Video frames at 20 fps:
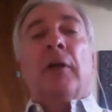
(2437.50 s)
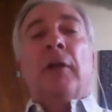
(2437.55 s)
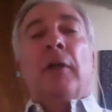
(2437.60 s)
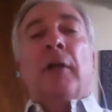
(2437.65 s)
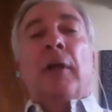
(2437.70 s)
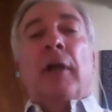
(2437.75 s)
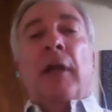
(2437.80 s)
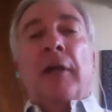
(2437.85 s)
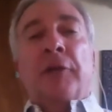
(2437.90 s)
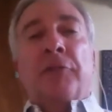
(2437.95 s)

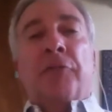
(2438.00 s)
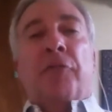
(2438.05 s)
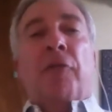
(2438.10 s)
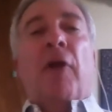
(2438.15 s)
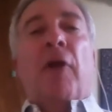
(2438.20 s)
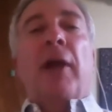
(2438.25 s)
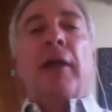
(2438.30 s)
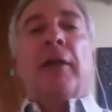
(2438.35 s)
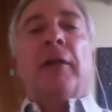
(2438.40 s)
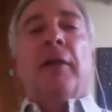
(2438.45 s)
it's
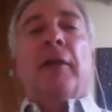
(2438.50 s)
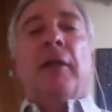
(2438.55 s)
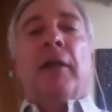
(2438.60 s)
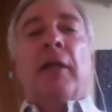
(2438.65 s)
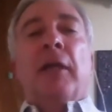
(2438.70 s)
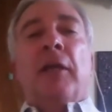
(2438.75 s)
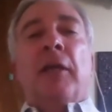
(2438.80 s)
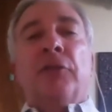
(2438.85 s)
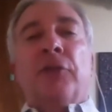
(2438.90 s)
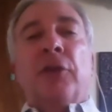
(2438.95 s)
Frank.
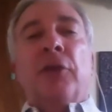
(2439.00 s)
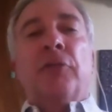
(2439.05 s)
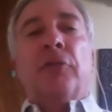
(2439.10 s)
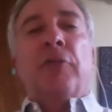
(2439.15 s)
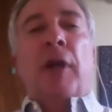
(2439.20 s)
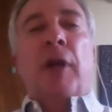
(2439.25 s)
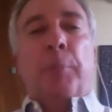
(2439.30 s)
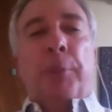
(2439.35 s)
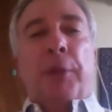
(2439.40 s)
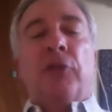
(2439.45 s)
He's going to
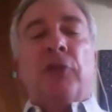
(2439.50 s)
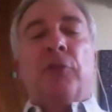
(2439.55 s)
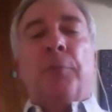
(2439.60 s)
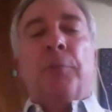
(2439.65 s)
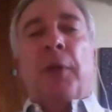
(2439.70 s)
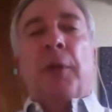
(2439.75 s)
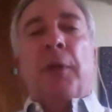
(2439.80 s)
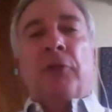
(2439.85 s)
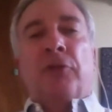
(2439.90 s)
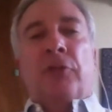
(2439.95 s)
try to pitch
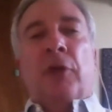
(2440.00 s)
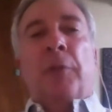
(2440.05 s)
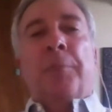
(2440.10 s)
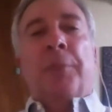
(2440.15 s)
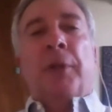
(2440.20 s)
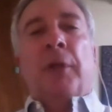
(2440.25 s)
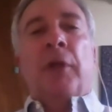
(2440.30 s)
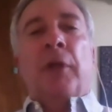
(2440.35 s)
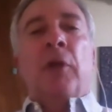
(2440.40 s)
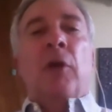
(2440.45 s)
me on
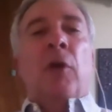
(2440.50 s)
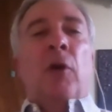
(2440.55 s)
something,